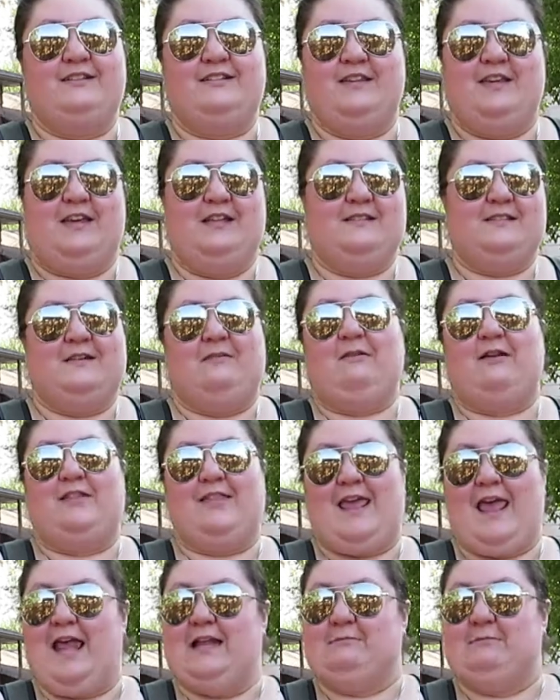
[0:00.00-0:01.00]
Chickens are one of
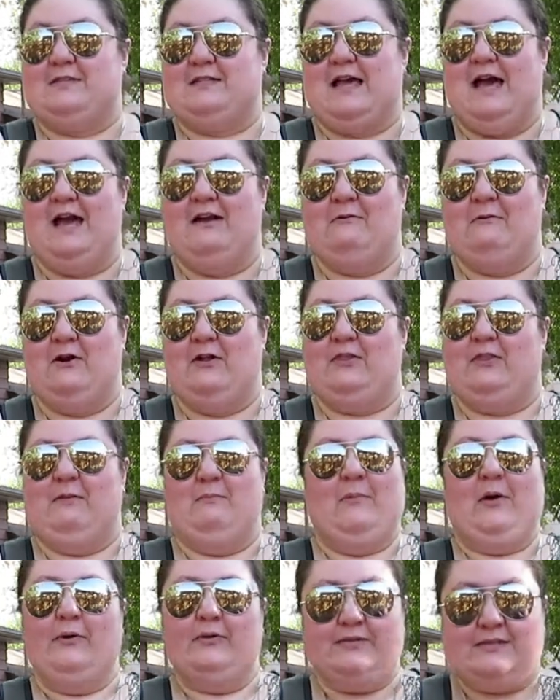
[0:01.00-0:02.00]
the animals I want the
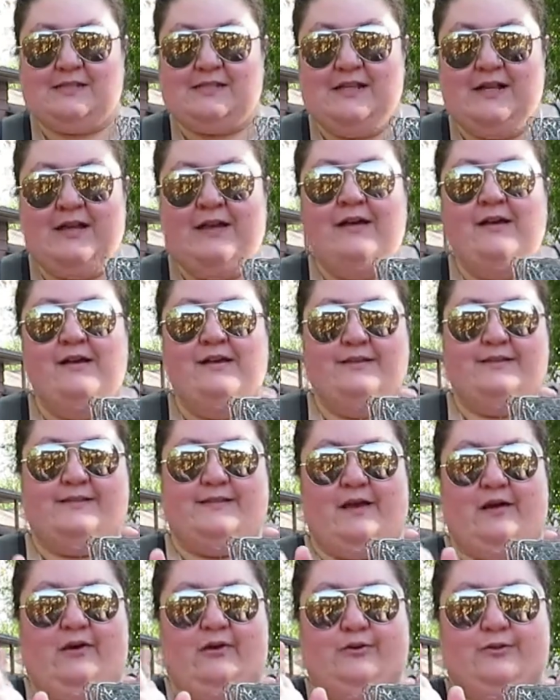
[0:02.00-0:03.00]
most,
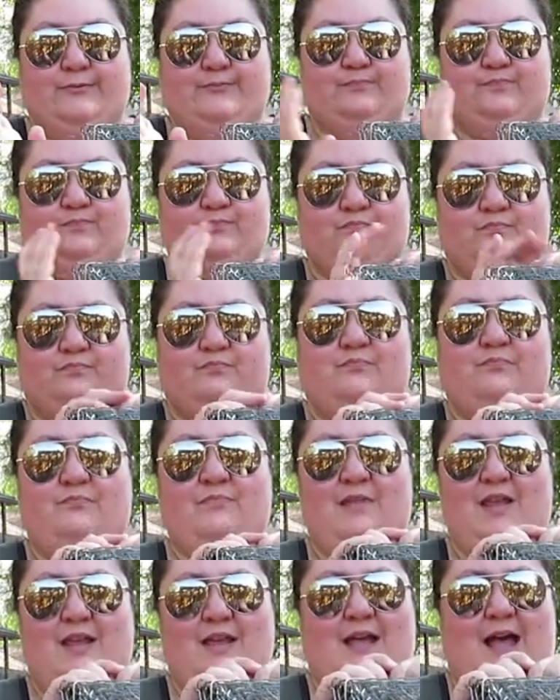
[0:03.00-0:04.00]
so
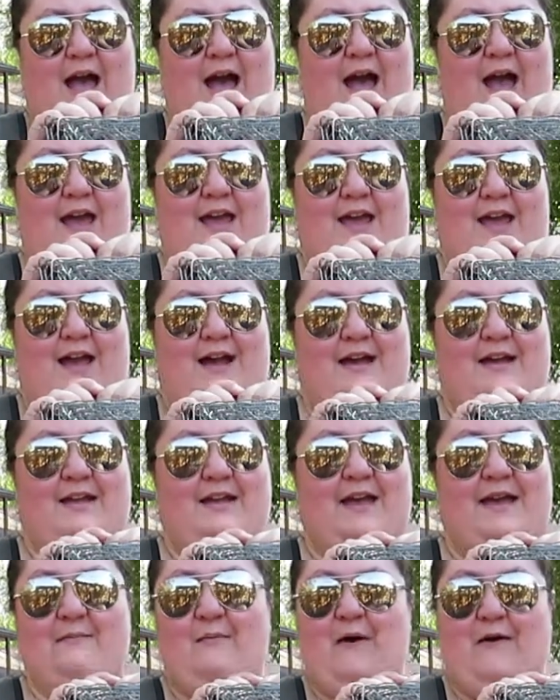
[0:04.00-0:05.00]
I
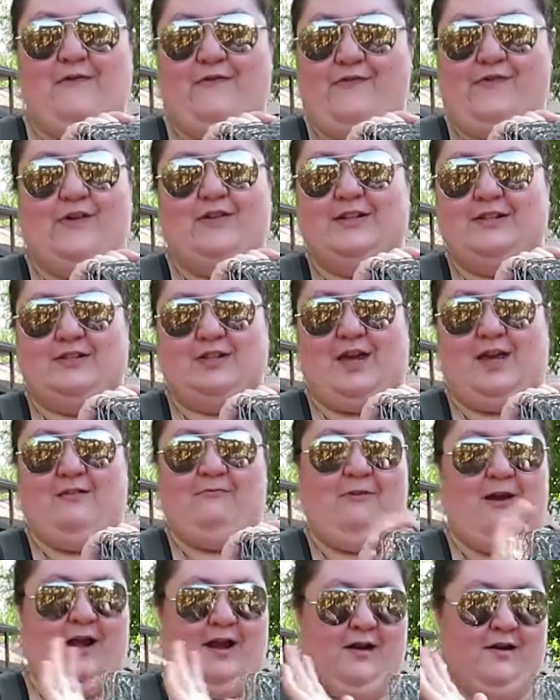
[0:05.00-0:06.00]
am all for the
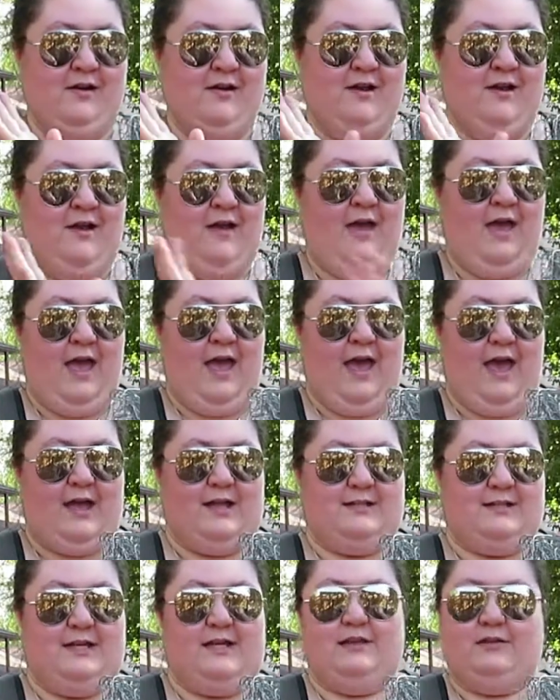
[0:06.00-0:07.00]
chicken wire,
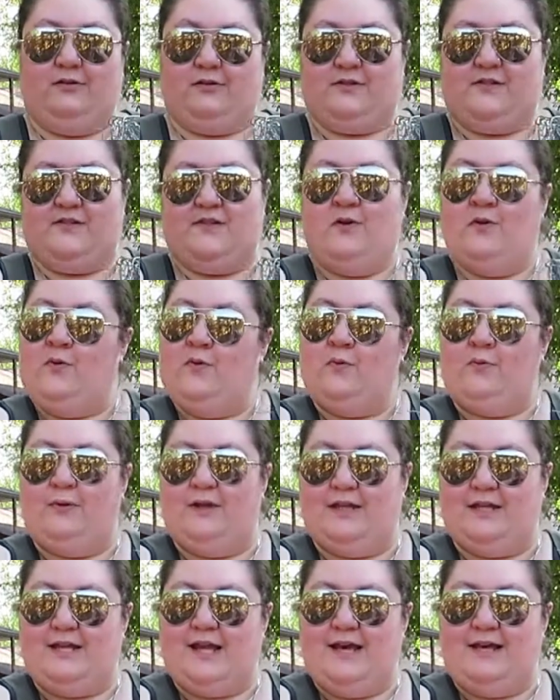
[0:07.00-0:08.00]
and it looks
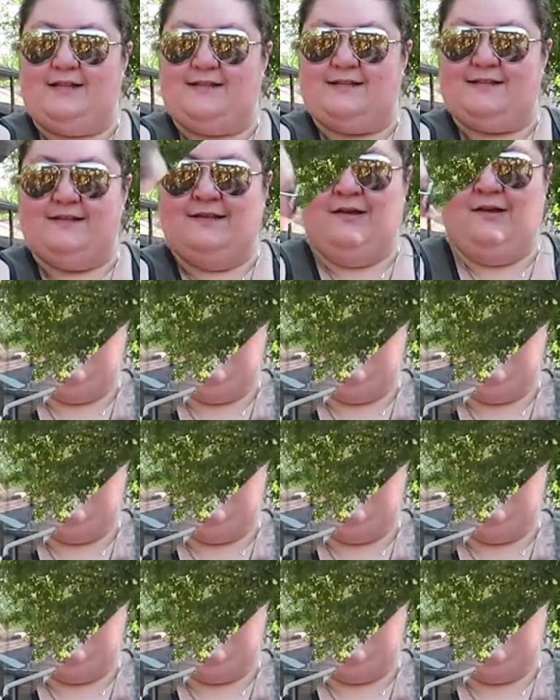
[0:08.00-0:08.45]
really nice.